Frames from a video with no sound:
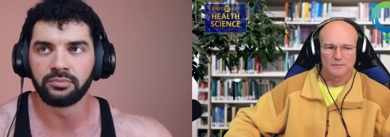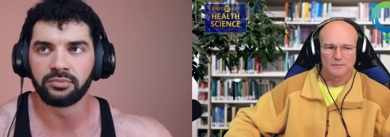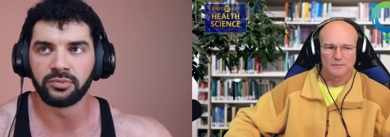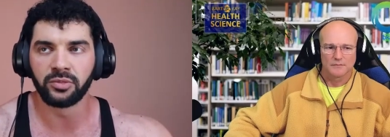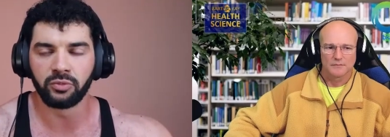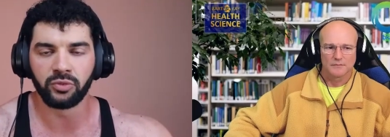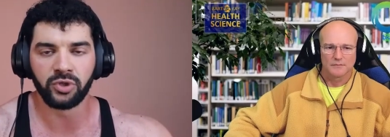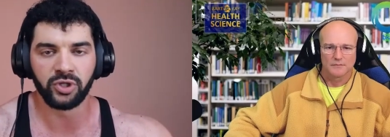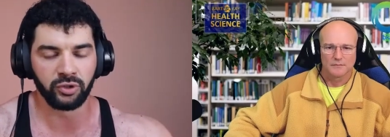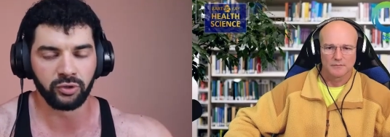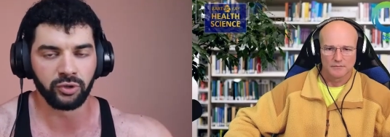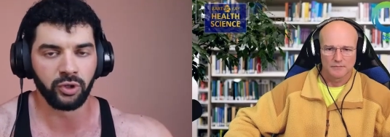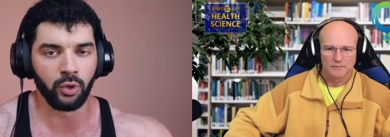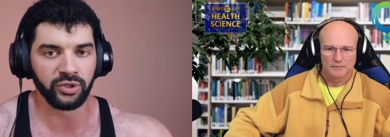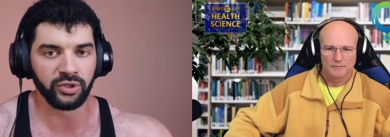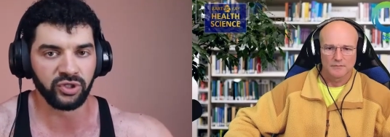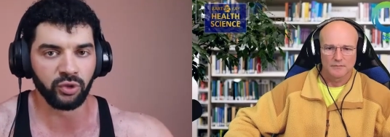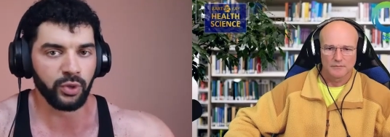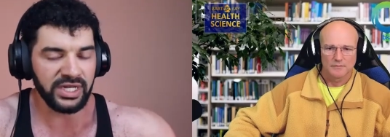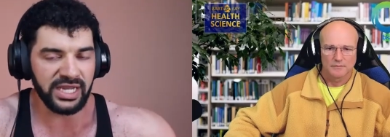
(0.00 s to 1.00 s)

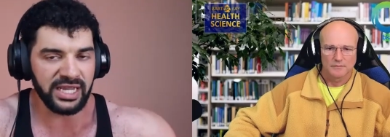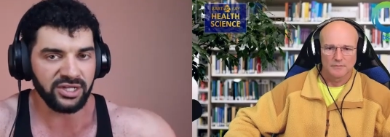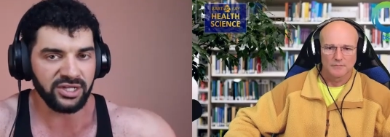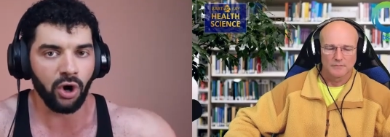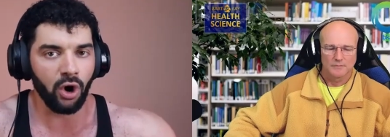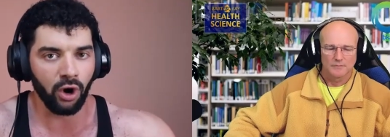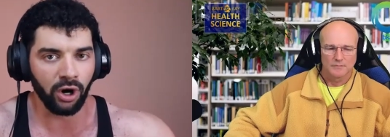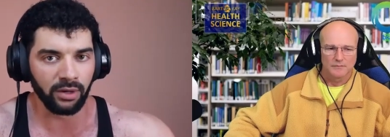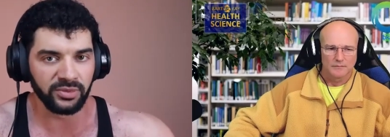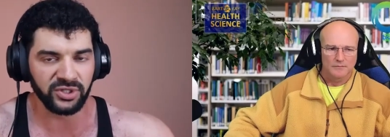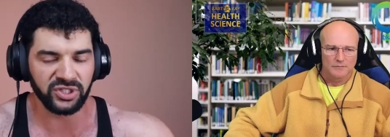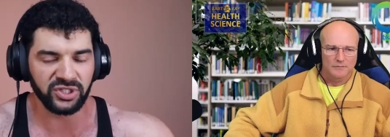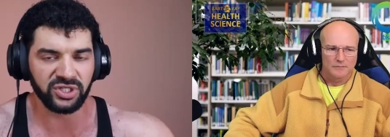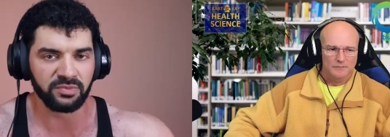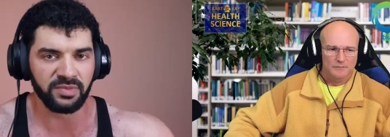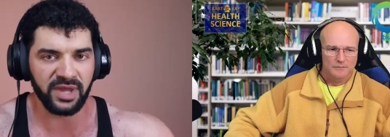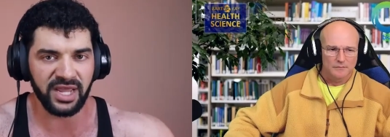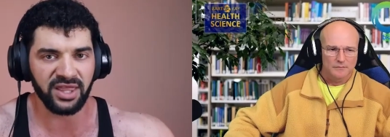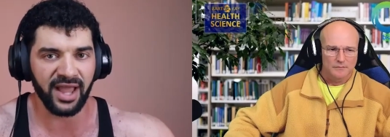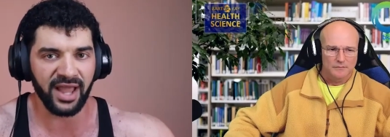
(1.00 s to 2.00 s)
Speaker 1: do we need carbs to
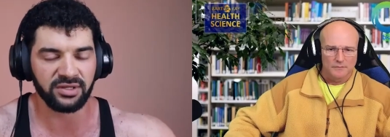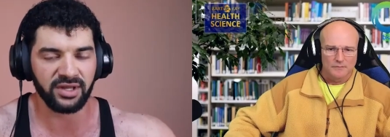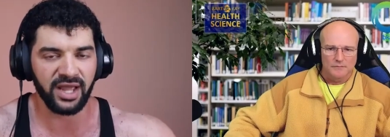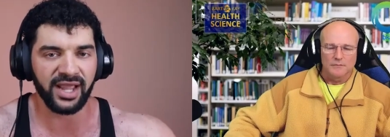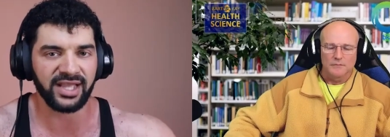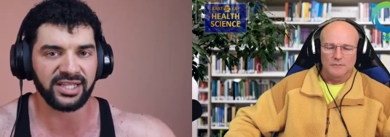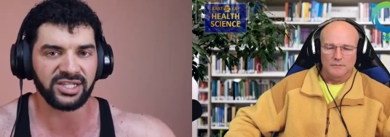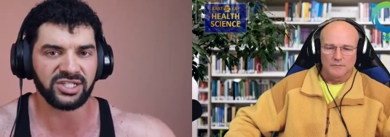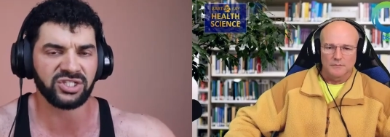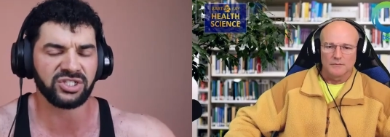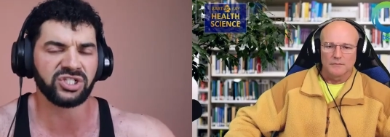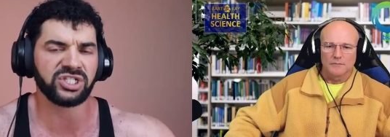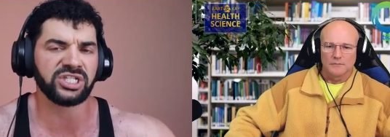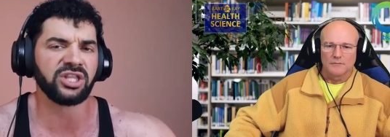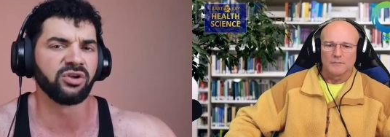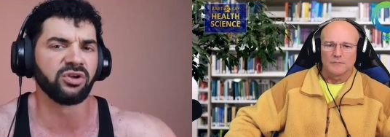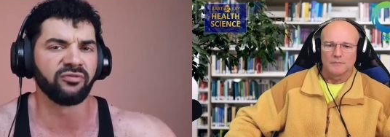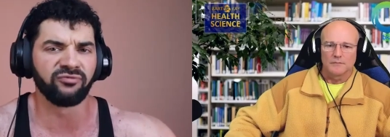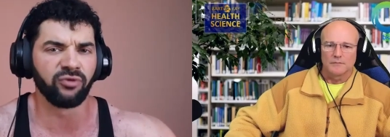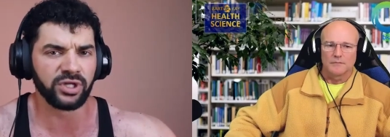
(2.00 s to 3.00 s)
make that, I guess, see
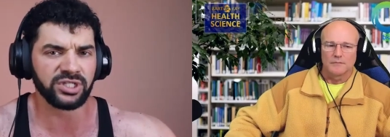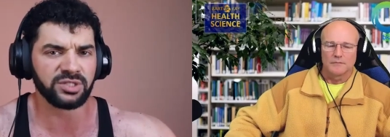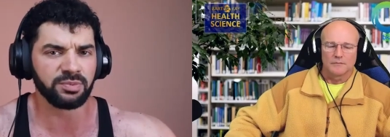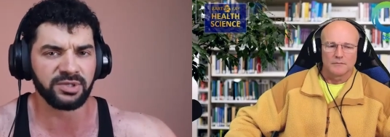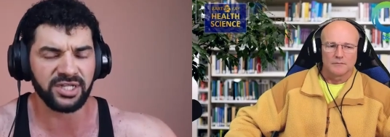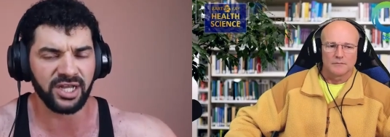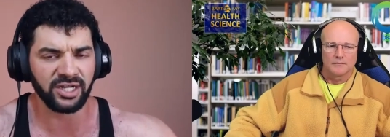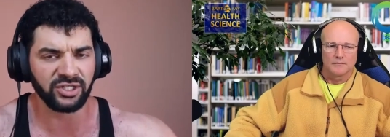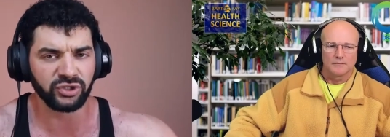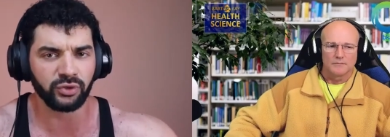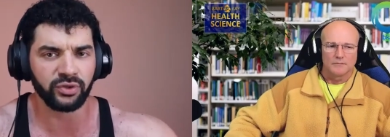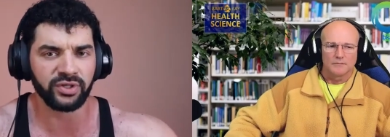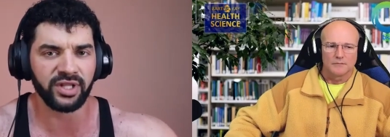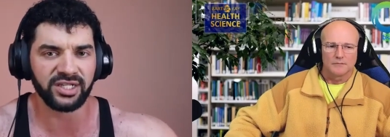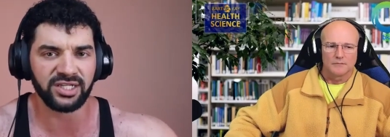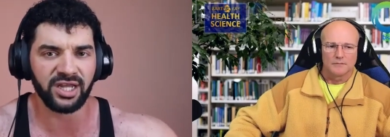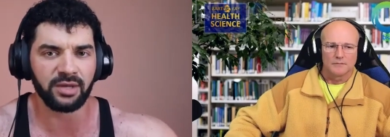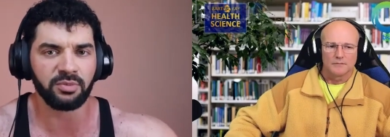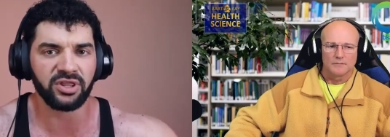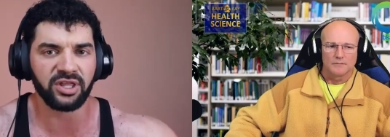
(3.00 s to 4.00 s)
their fullest potential and that
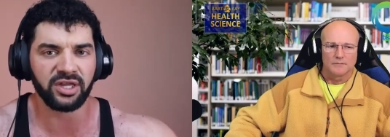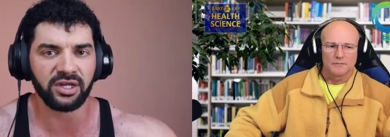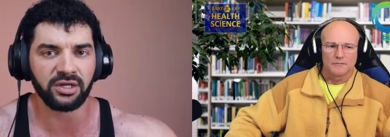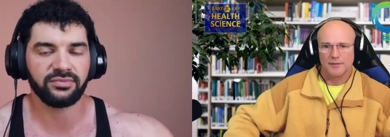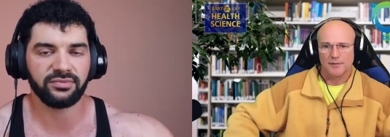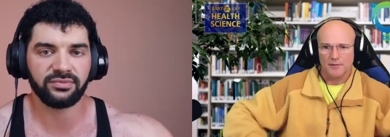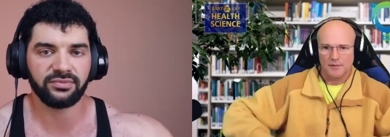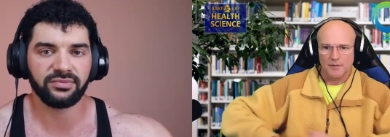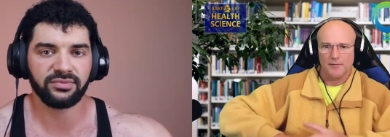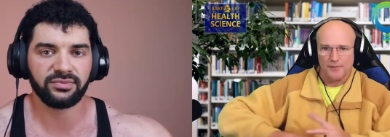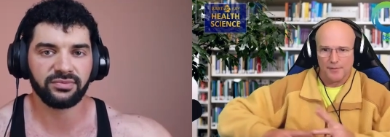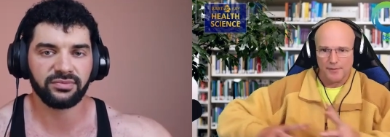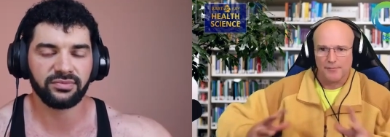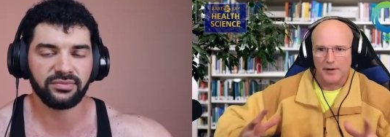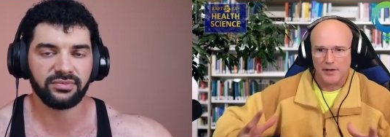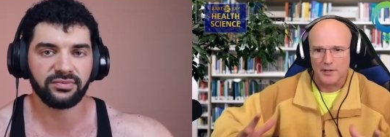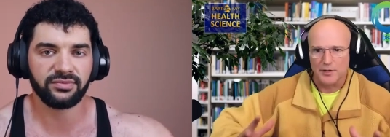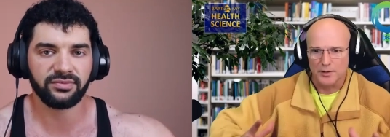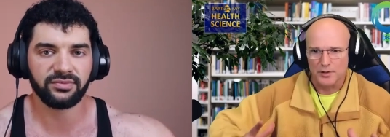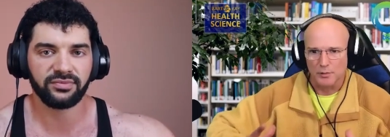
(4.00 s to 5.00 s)
type of thing? The
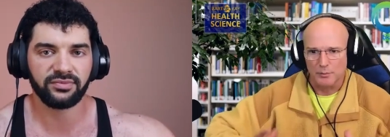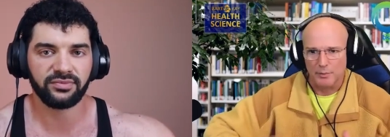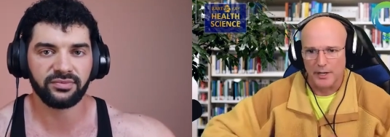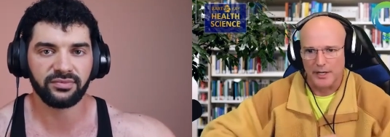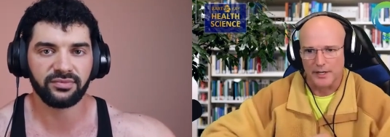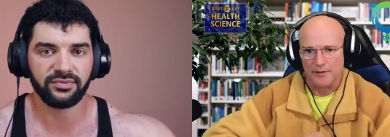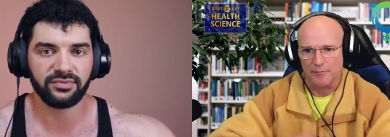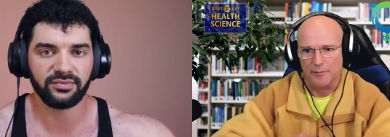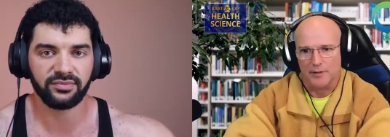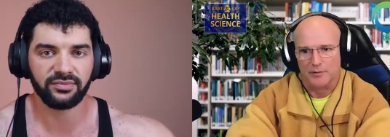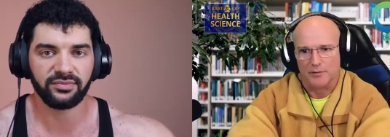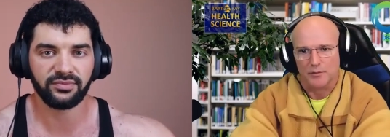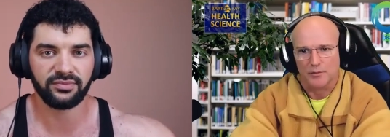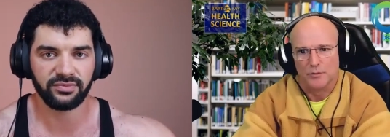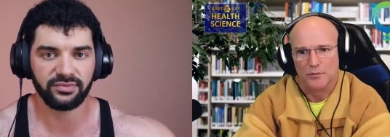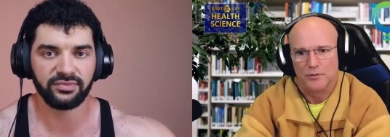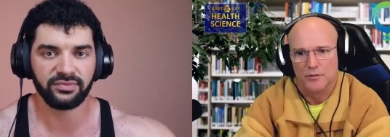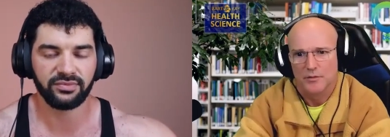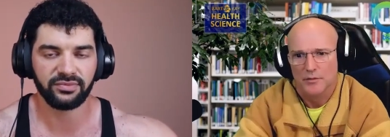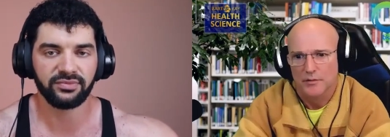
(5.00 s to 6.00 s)
functional part of
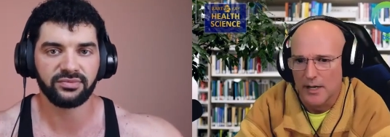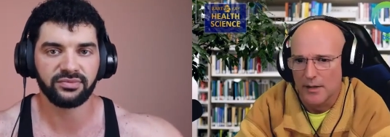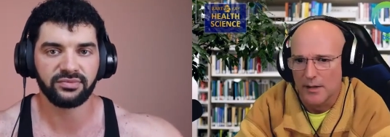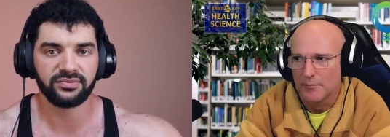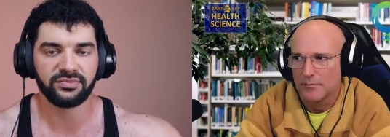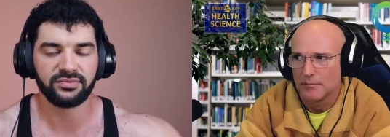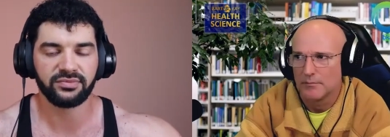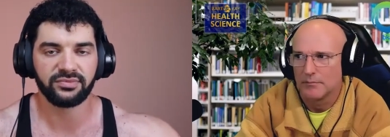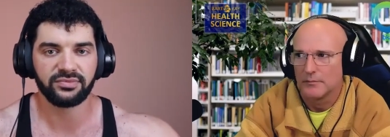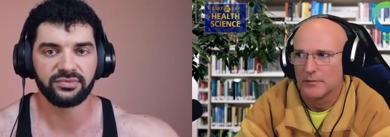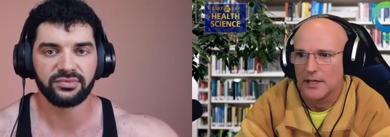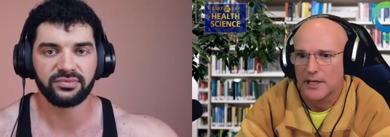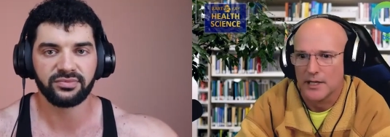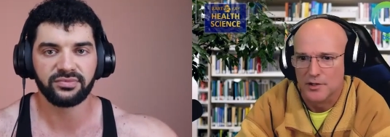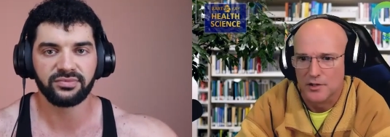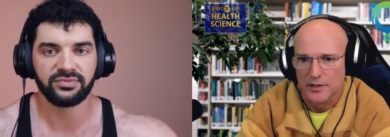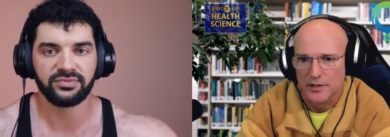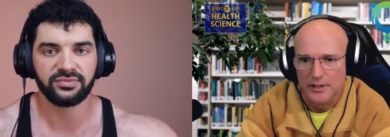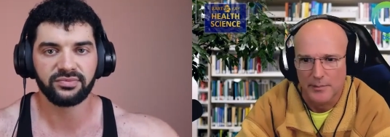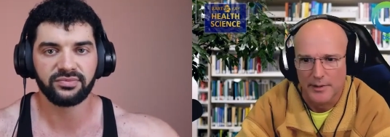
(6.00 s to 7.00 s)
muscles are
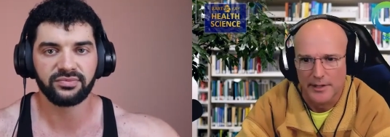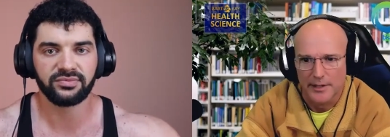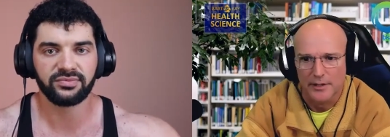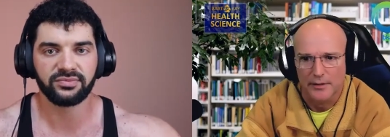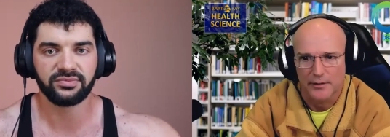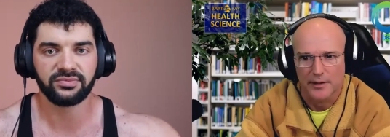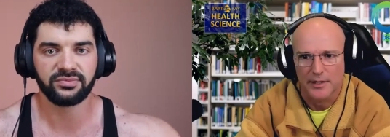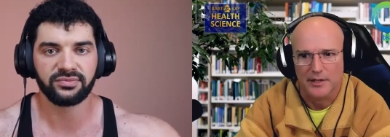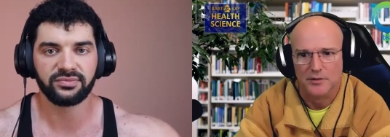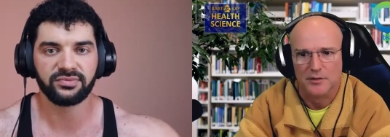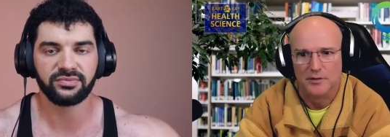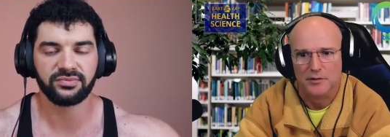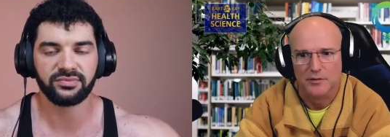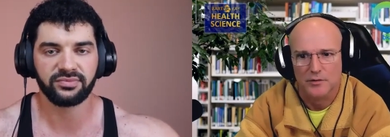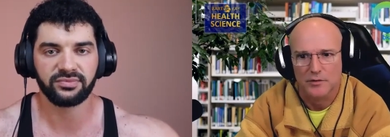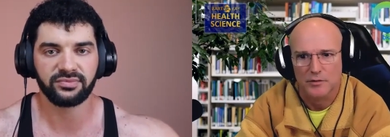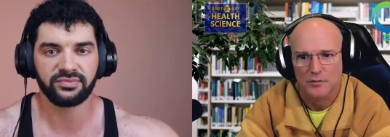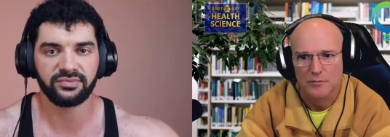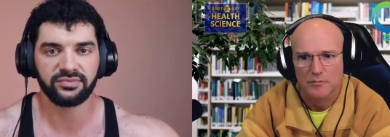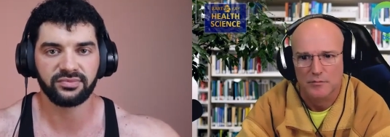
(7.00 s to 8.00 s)
largely amino
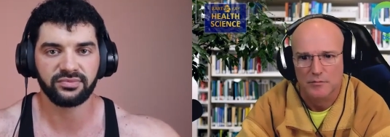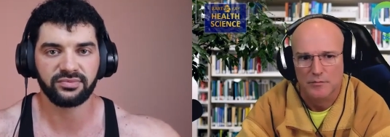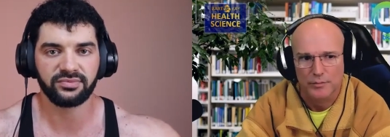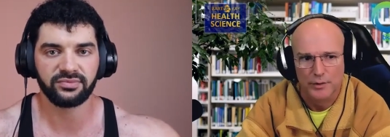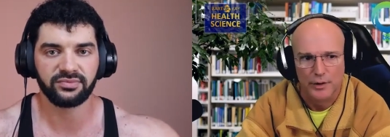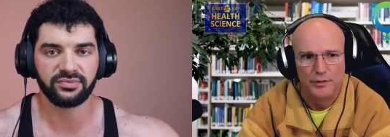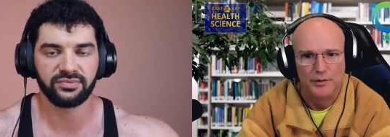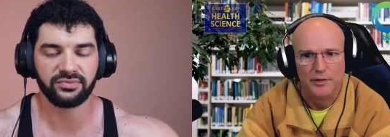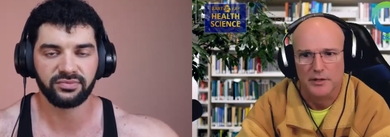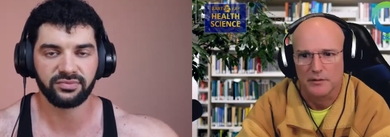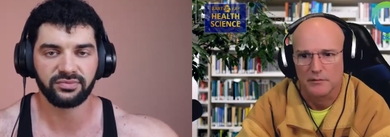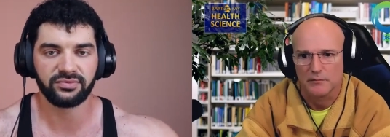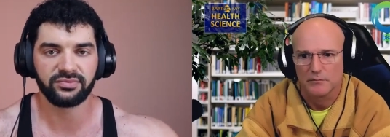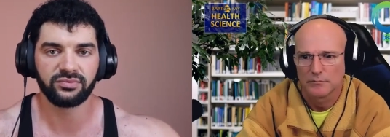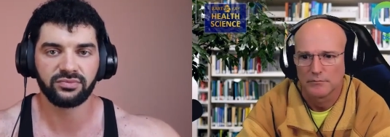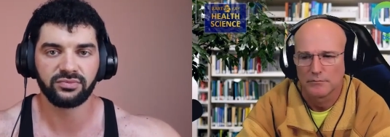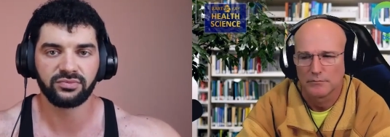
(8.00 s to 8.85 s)
acids, protein.